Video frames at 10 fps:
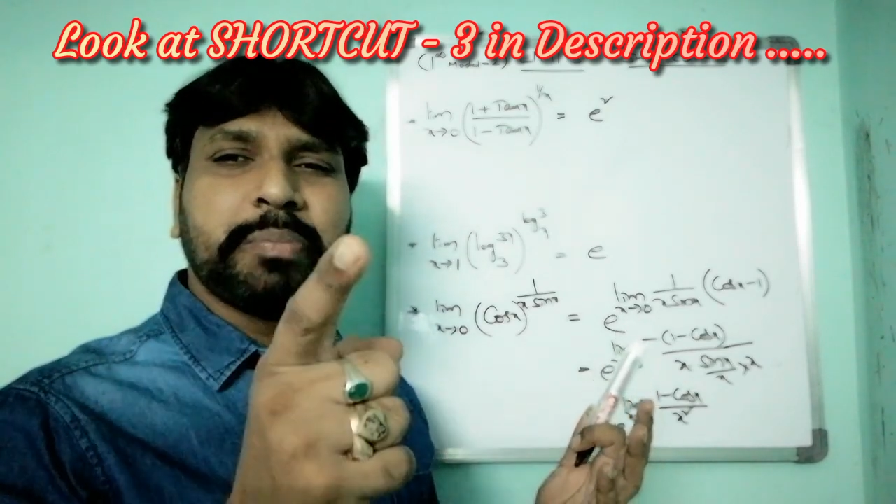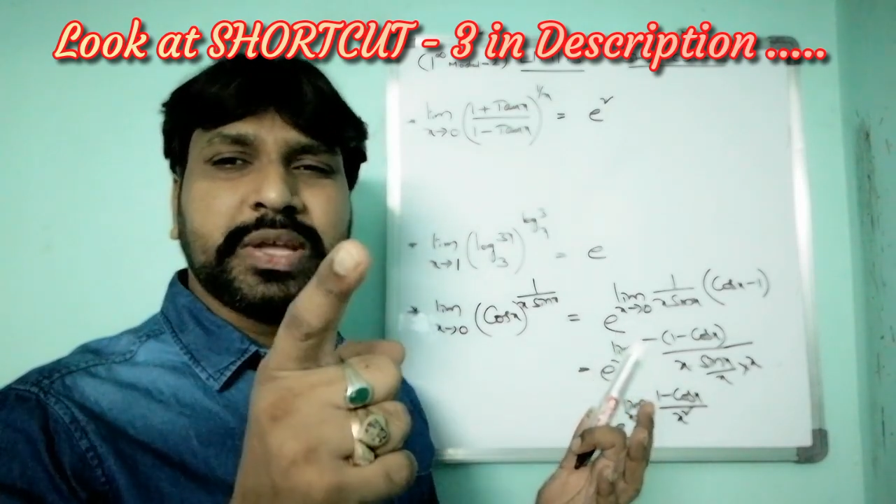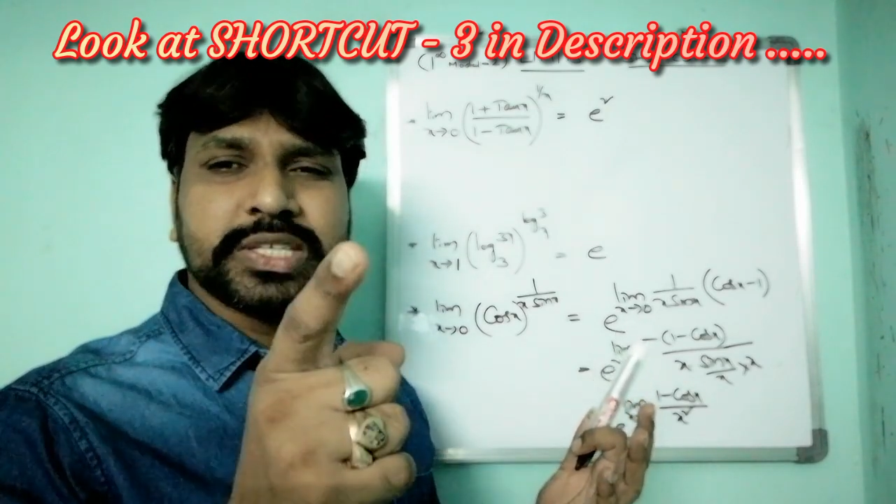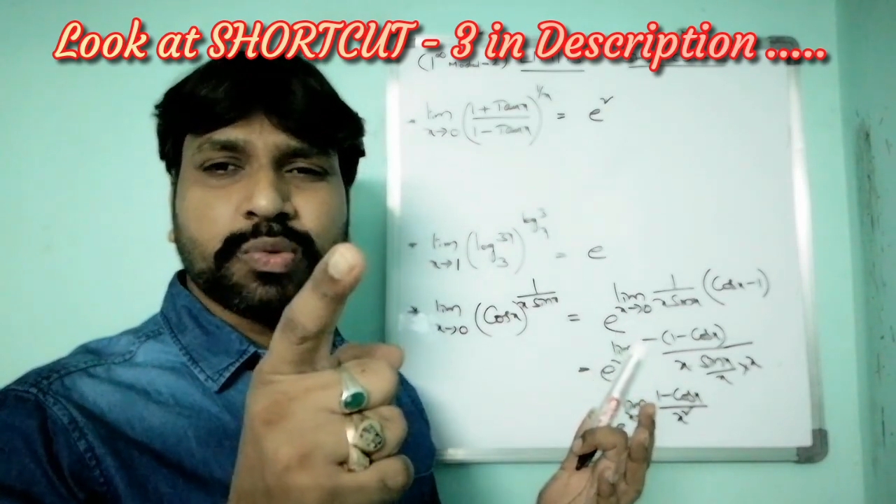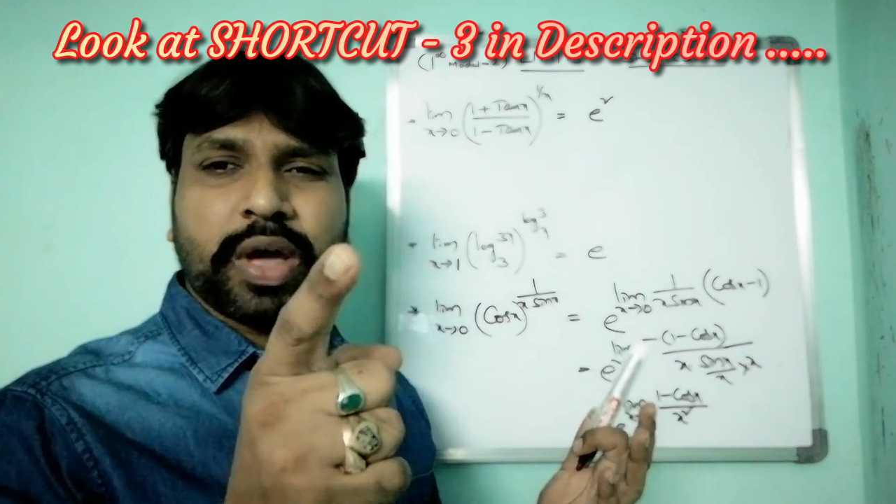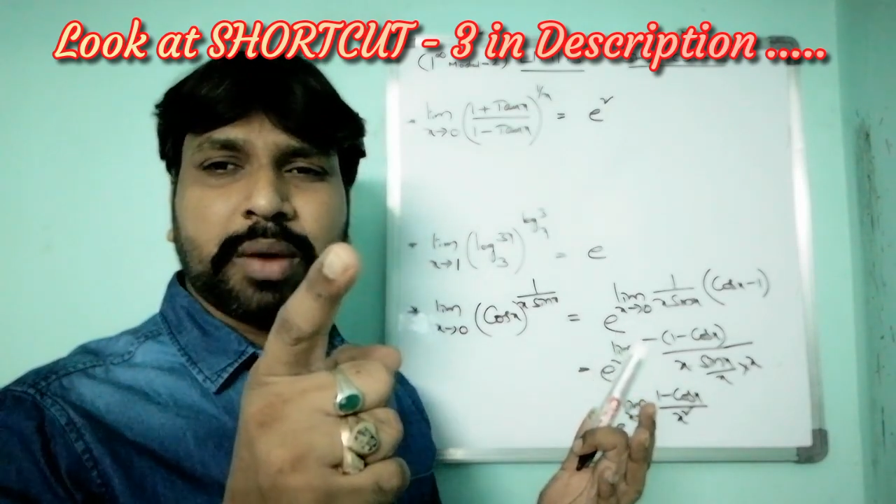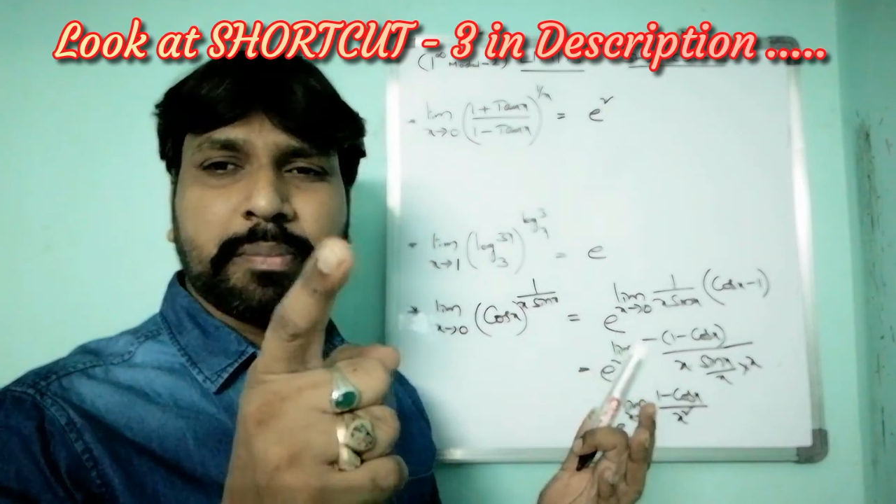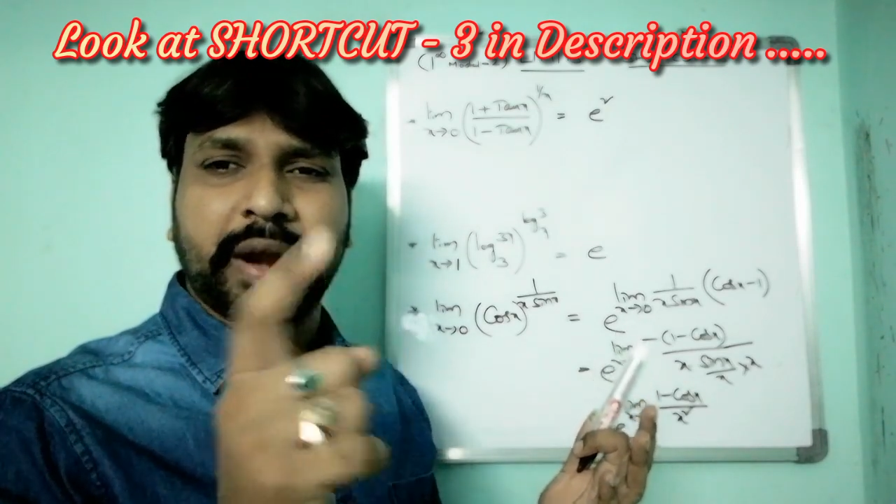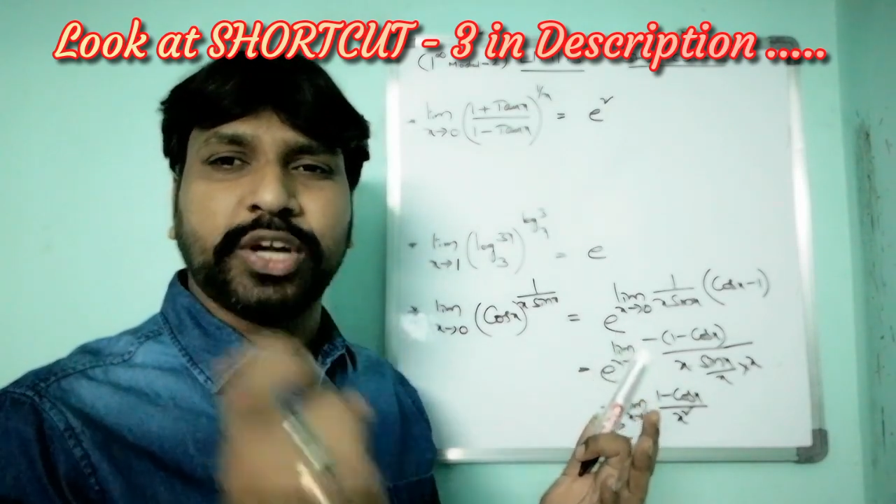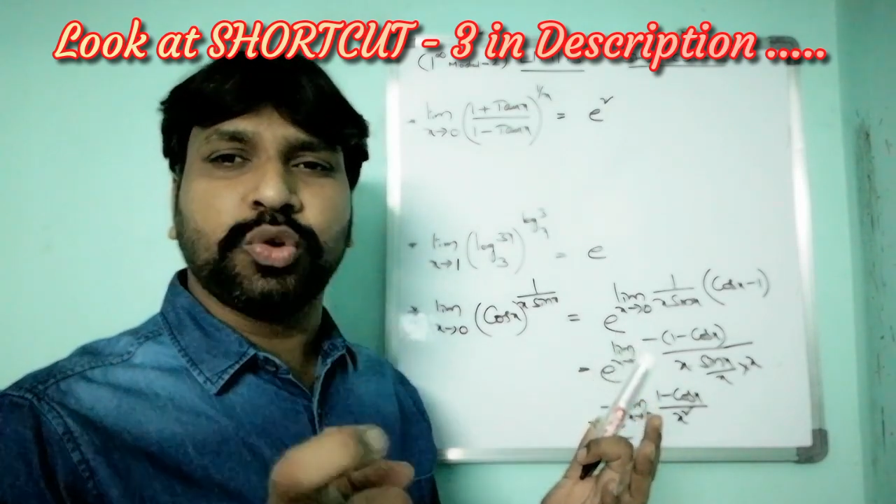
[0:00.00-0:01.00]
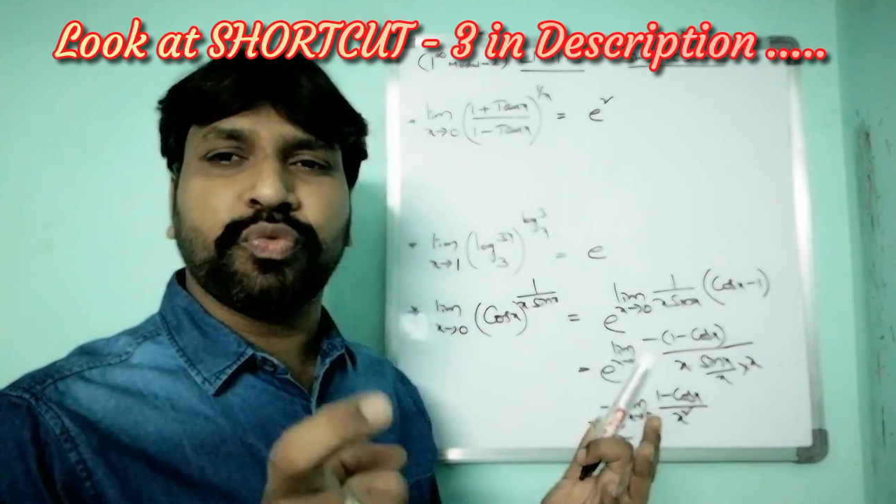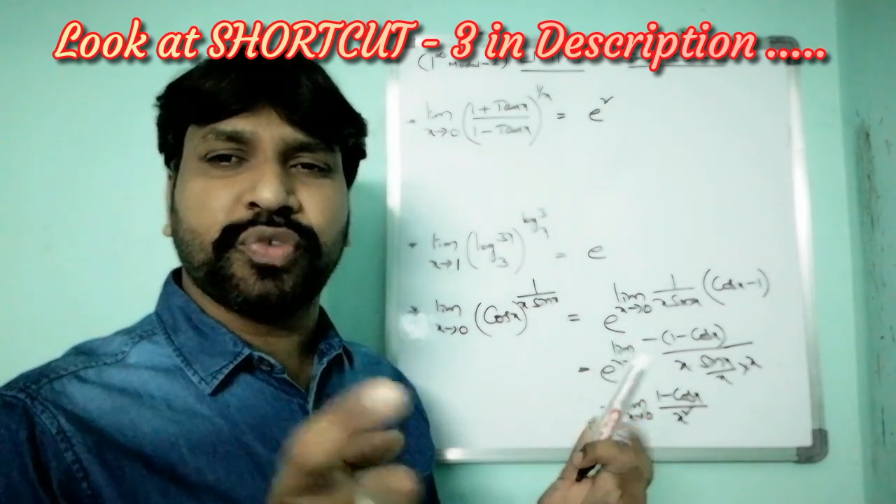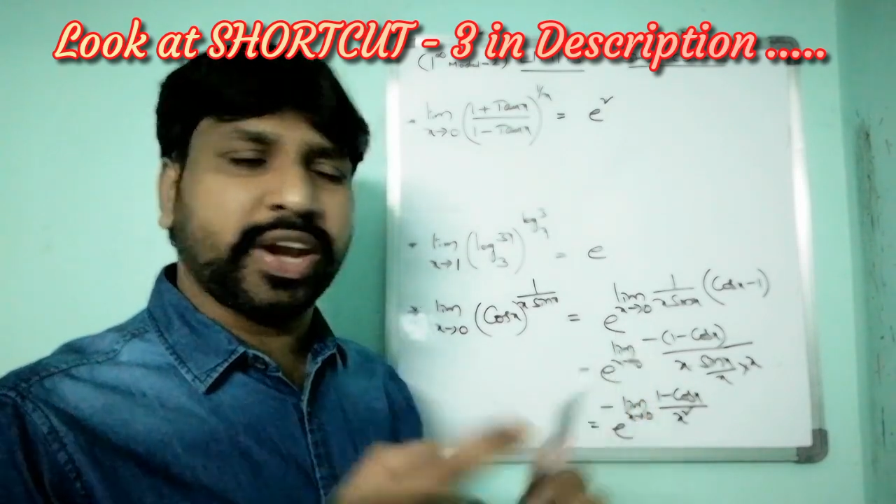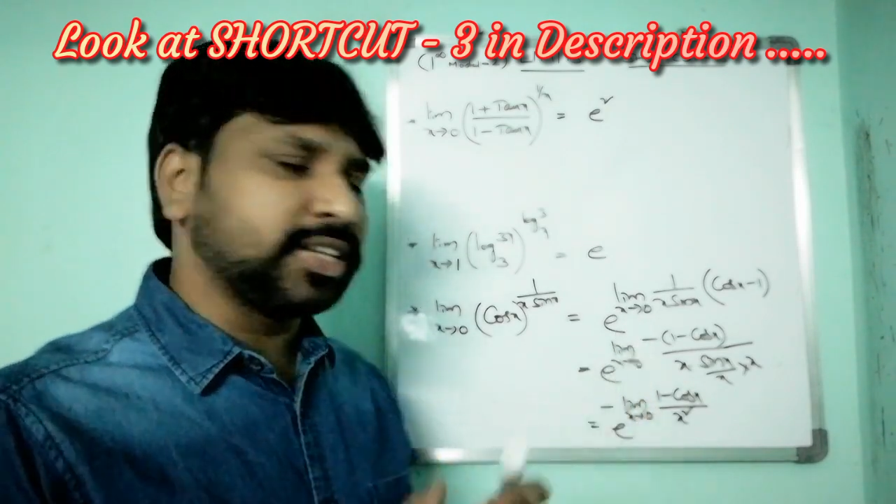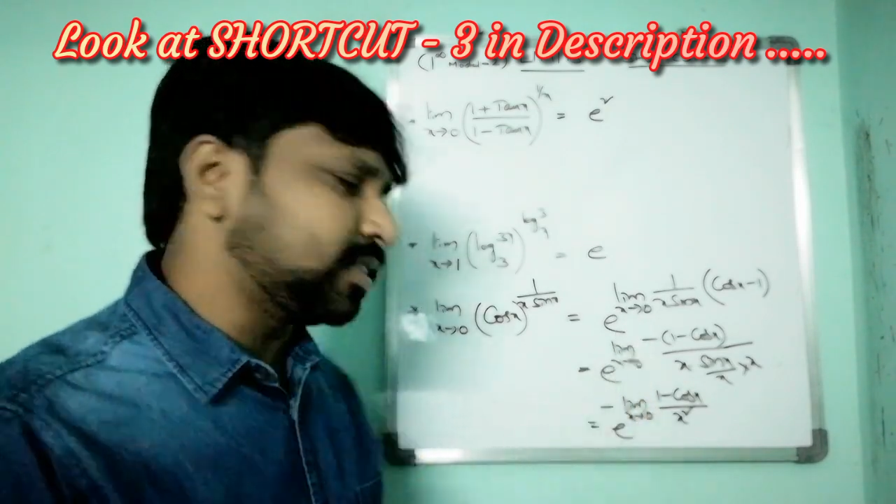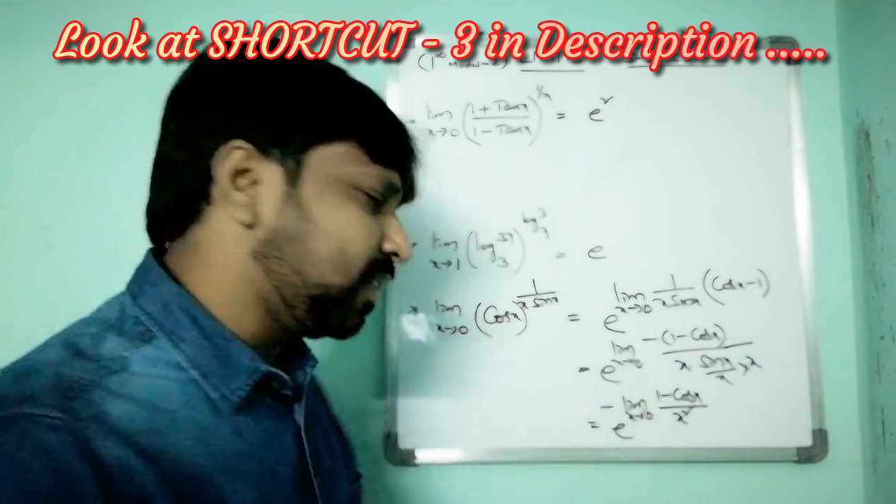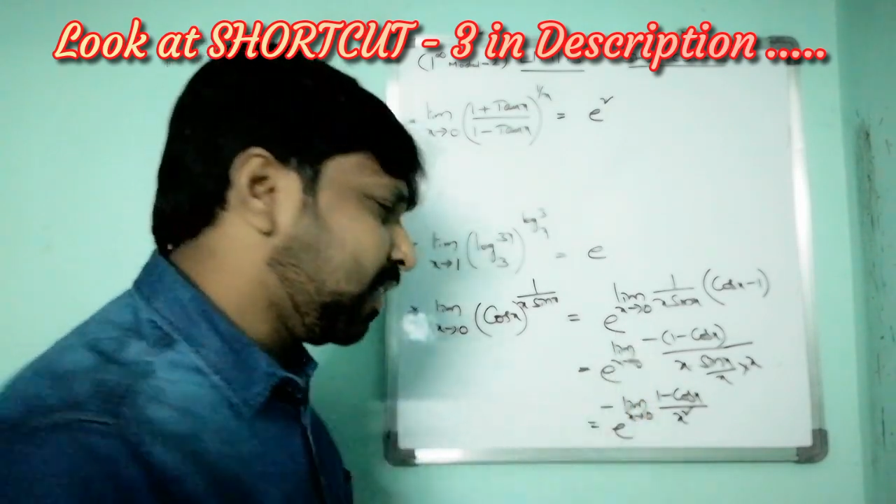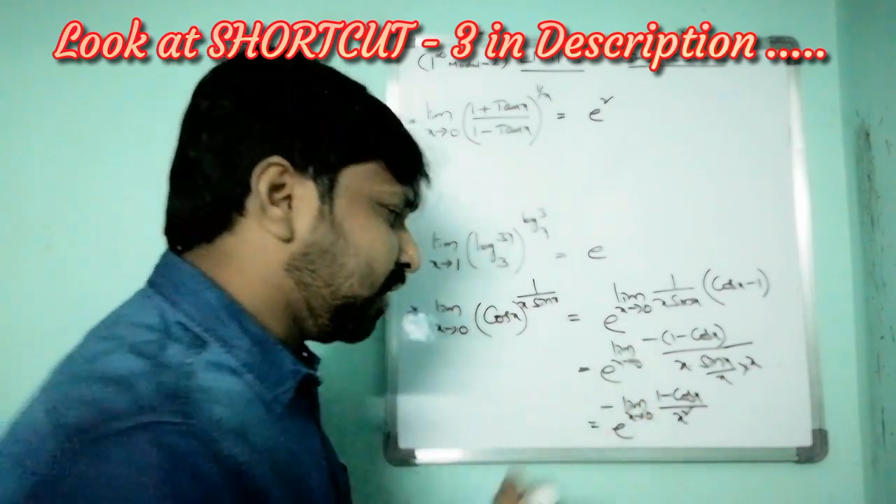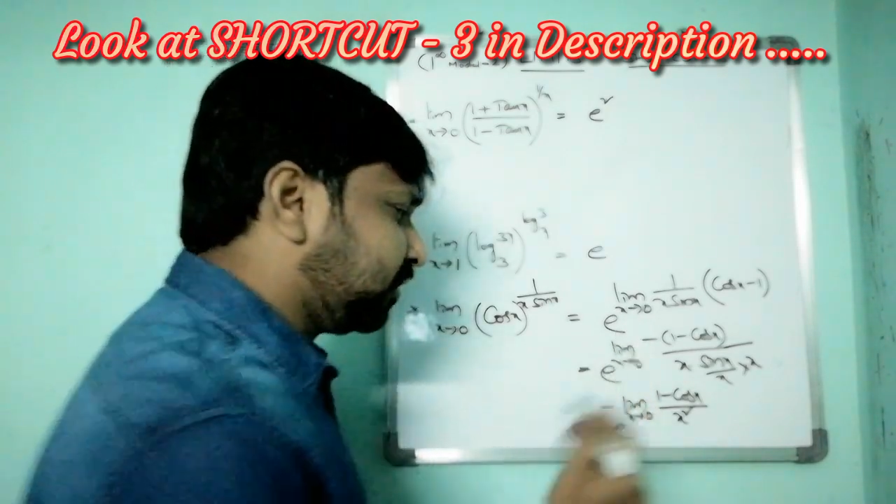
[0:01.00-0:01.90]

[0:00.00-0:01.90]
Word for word: P square by two, friends.